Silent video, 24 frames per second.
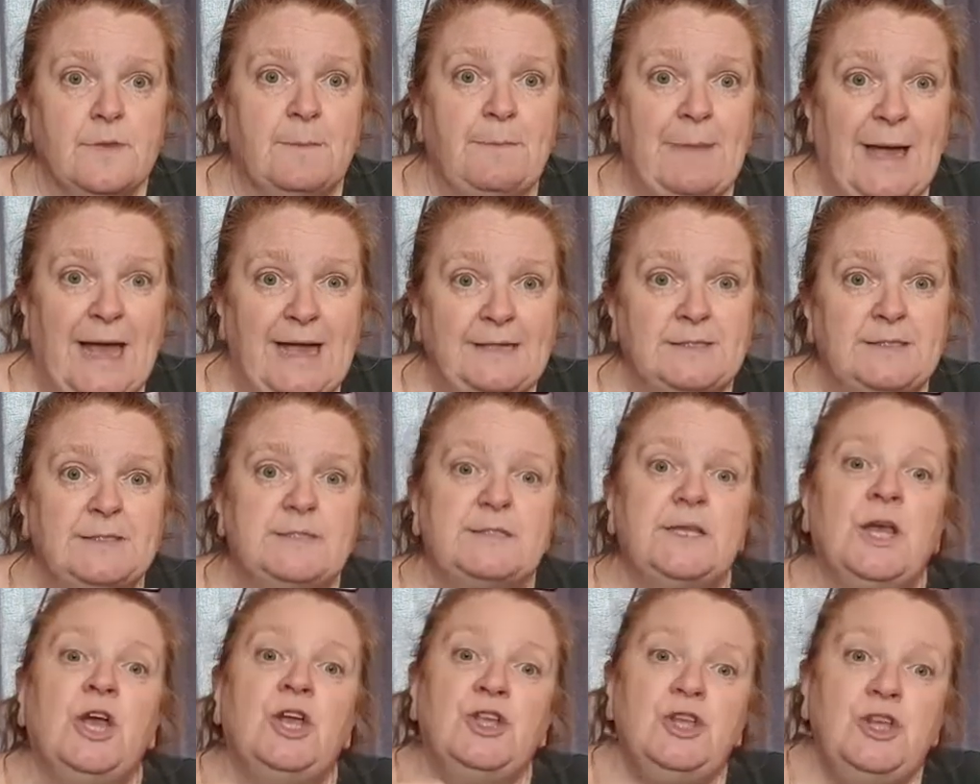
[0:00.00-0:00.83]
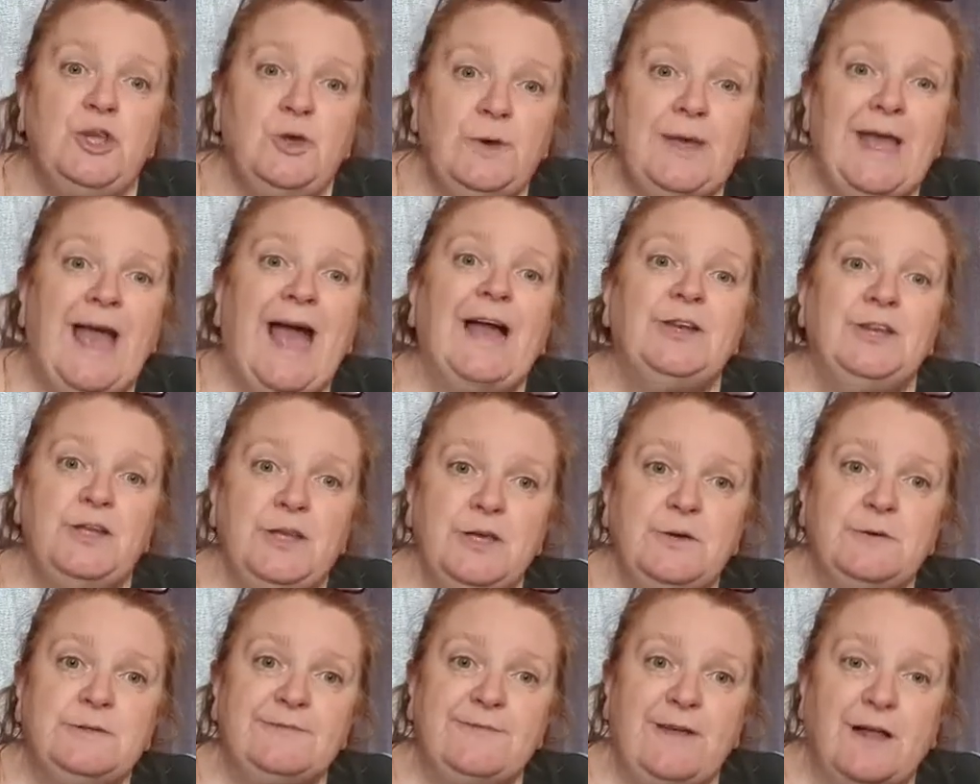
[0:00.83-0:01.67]
paints, you can
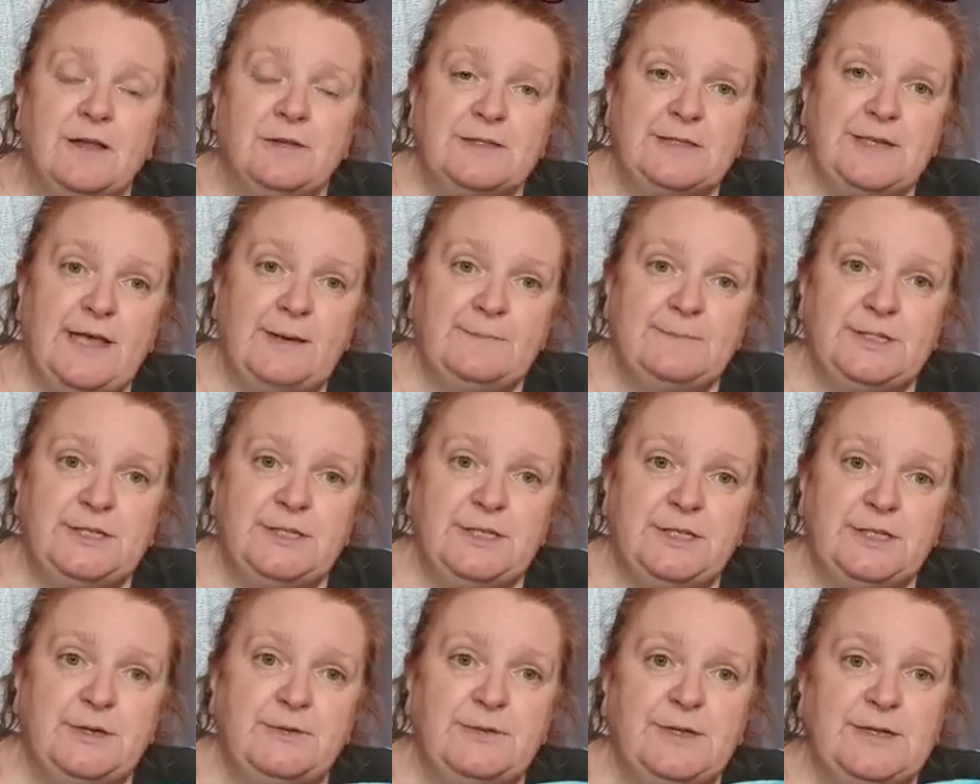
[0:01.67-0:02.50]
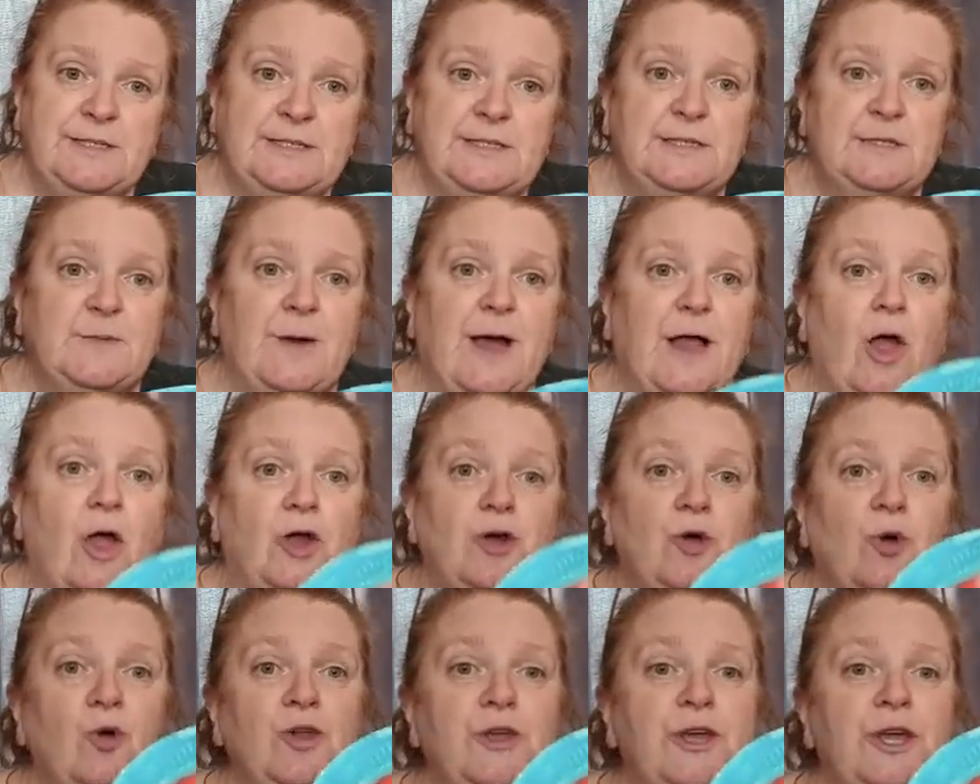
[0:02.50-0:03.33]
use felt tips to do this as well.
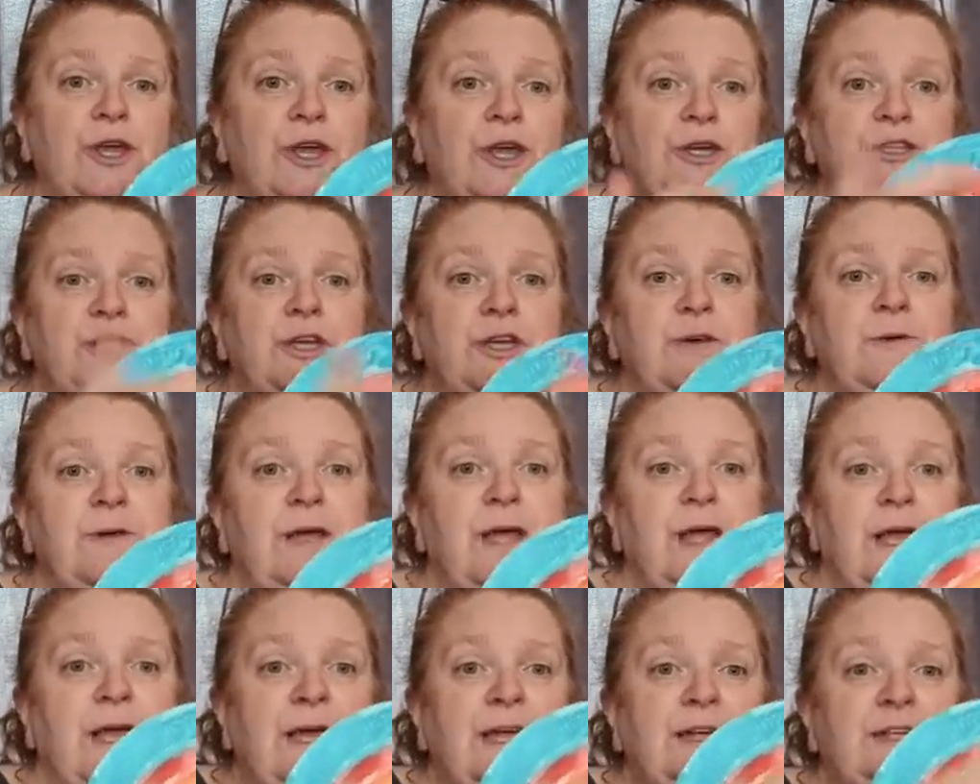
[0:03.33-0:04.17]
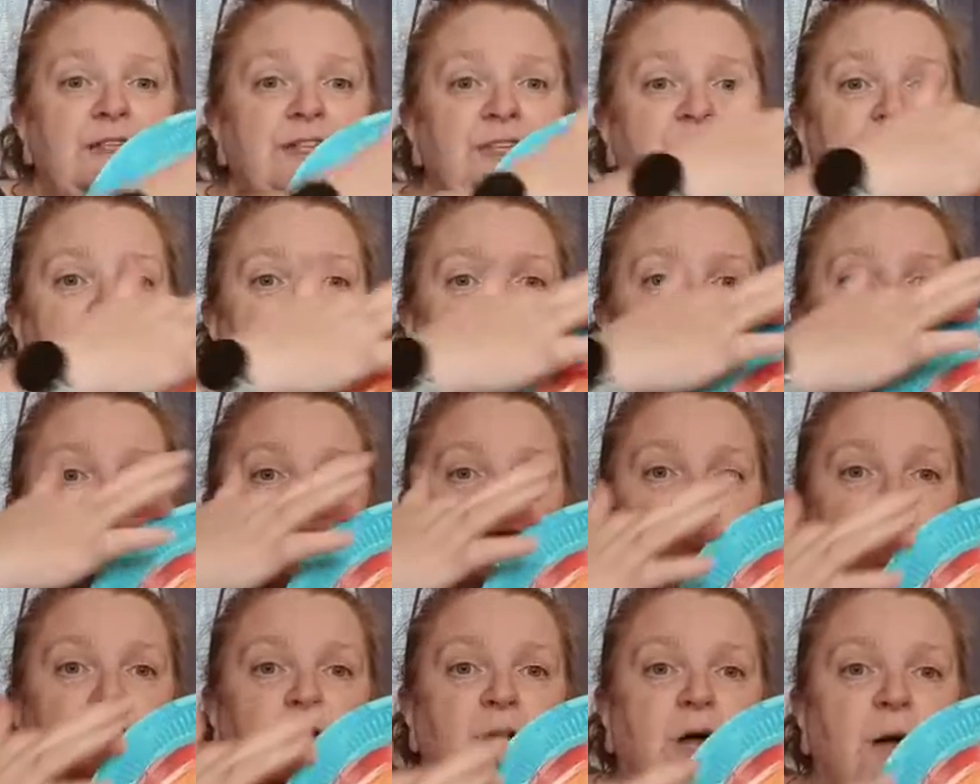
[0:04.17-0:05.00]
And all you're going to do is you're going to
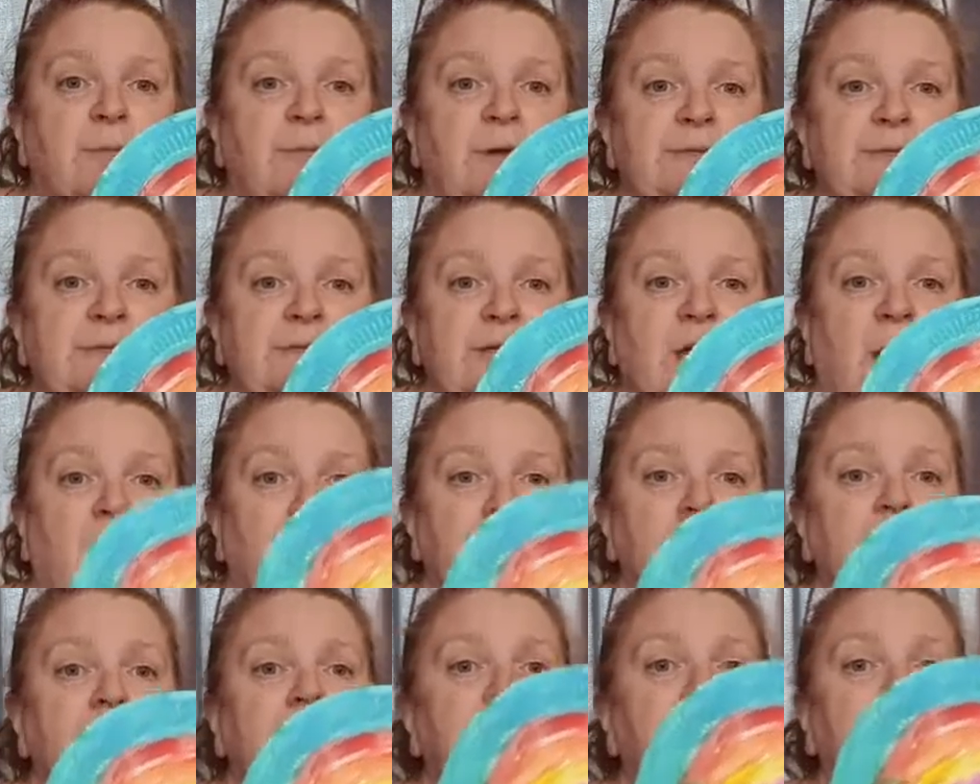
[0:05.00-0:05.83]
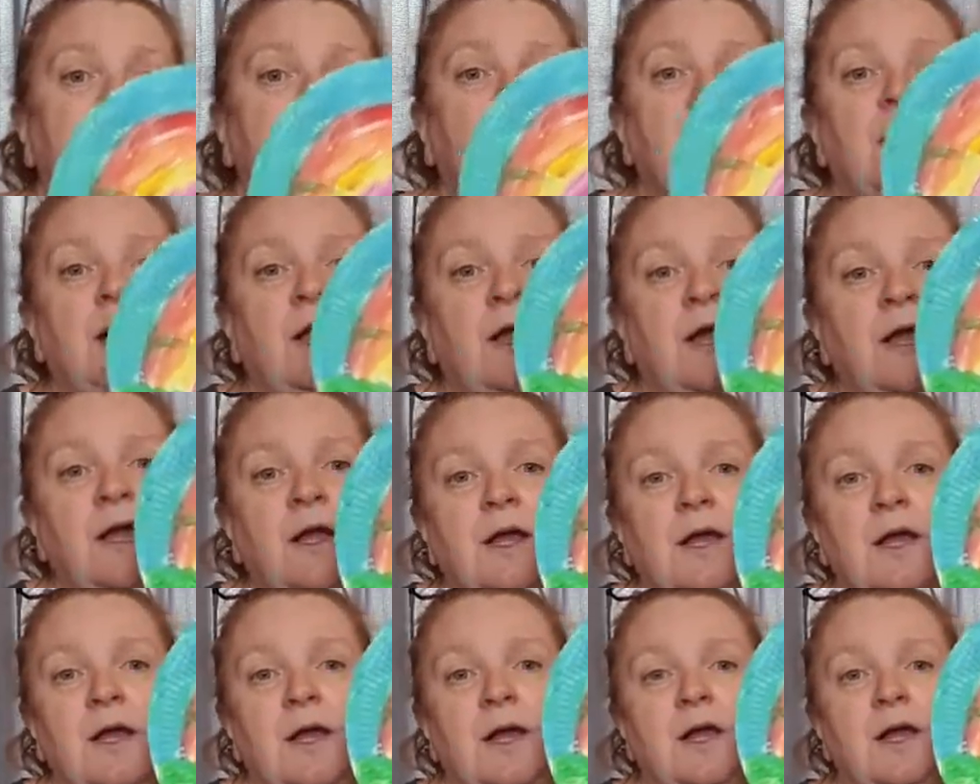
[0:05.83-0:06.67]
draw a blue sky
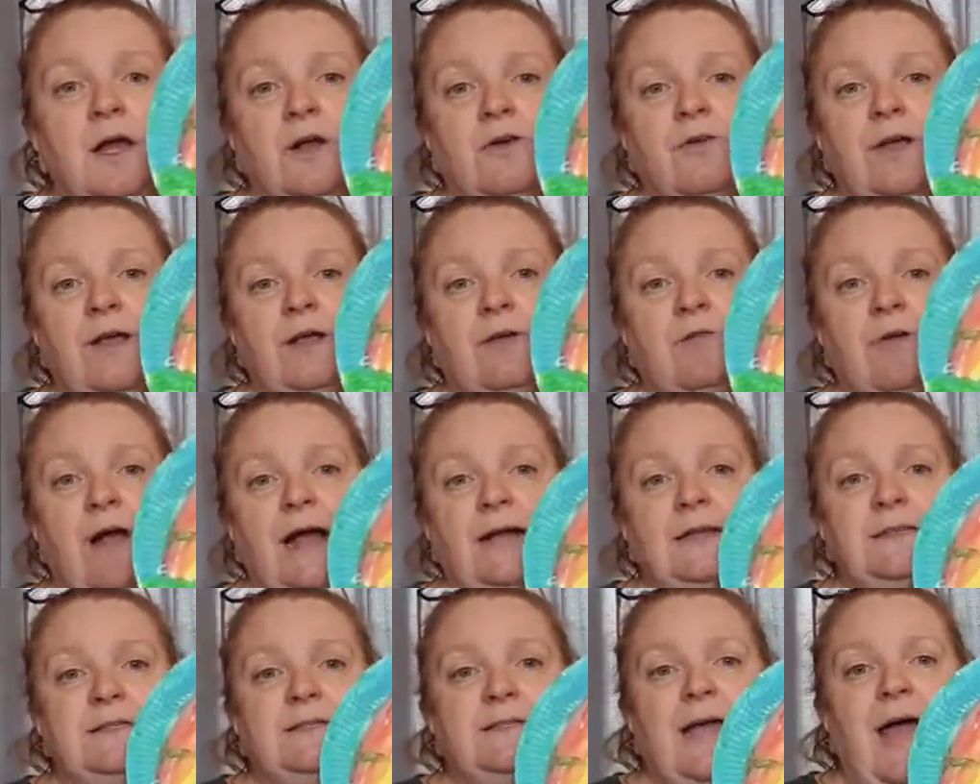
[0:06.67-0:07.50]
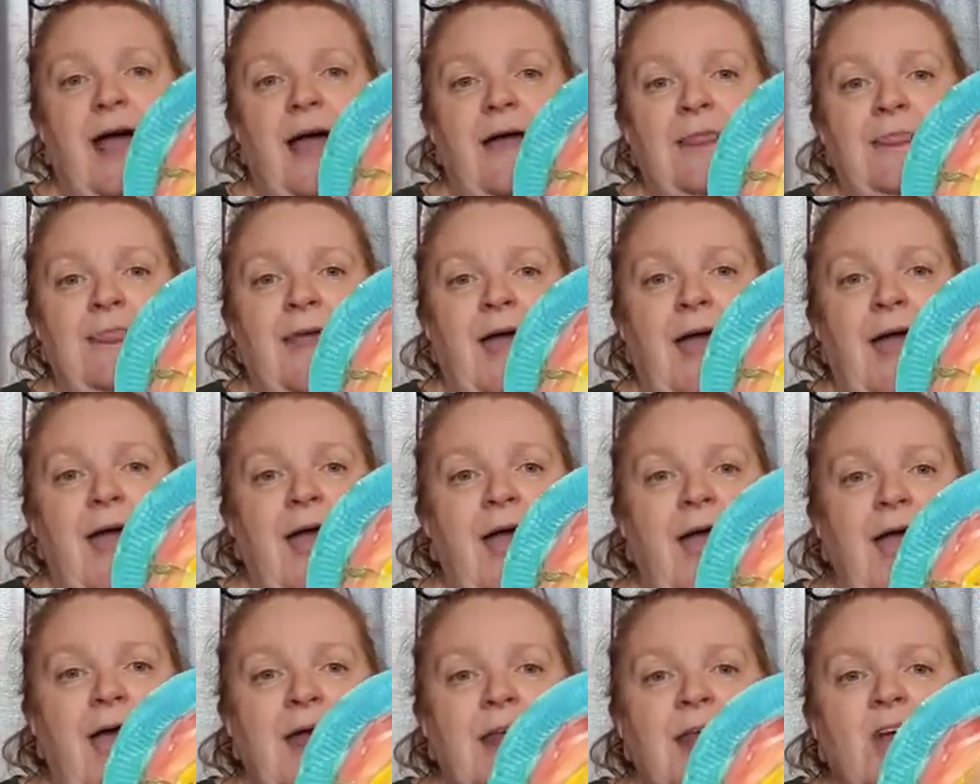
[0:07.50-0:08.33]
green grass and
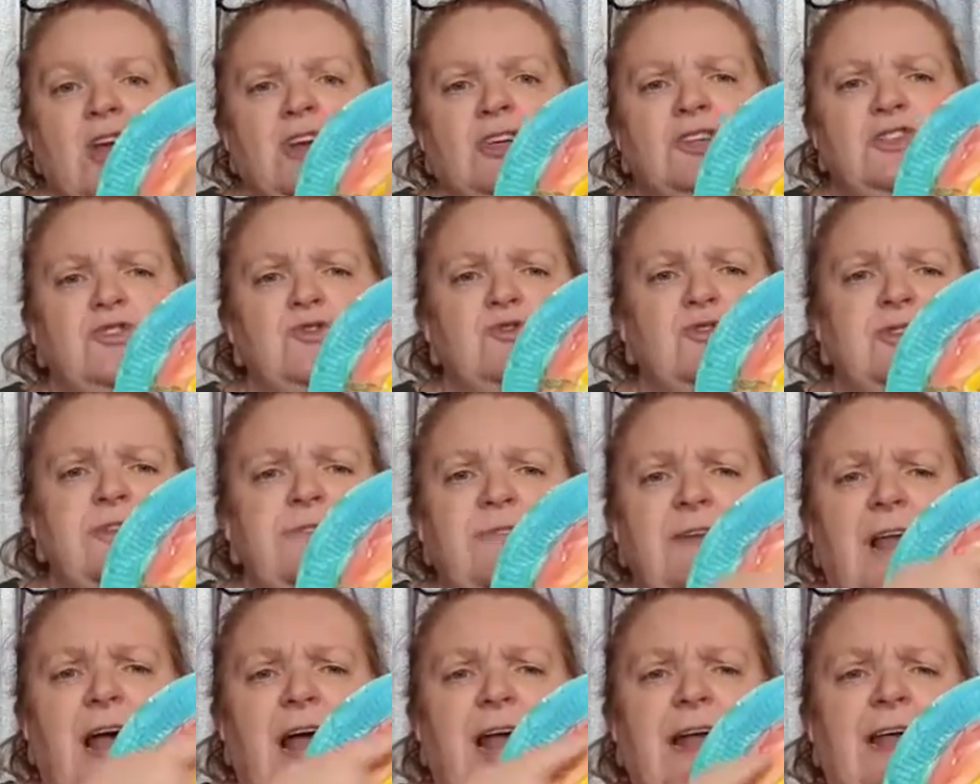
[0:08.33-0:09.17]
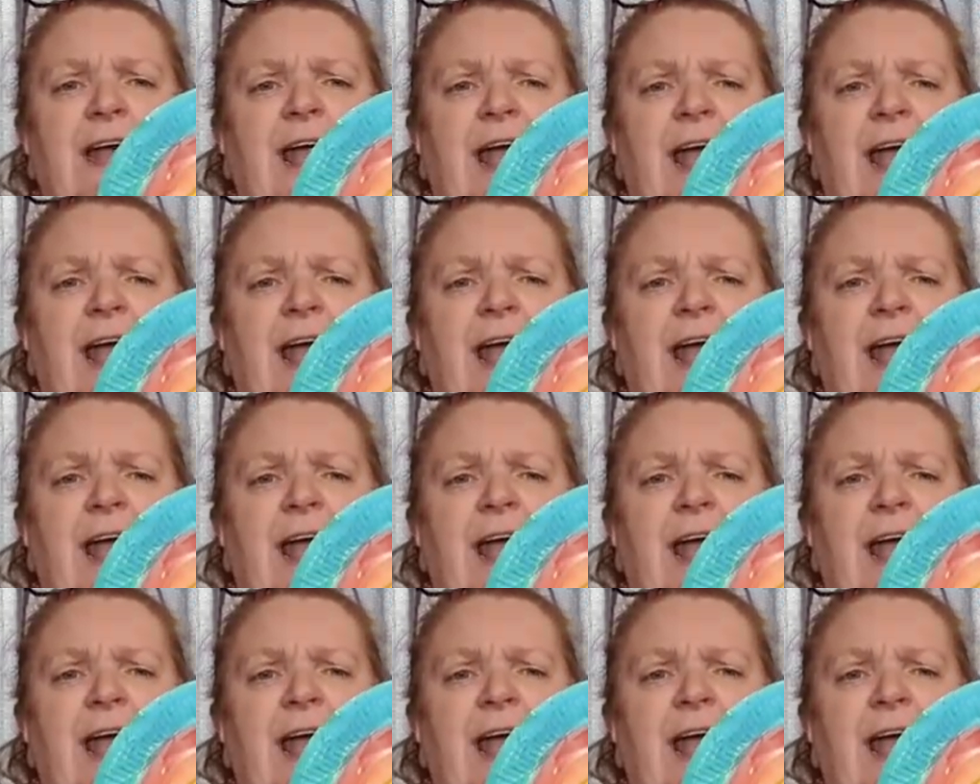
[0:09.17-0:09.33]
then sort of like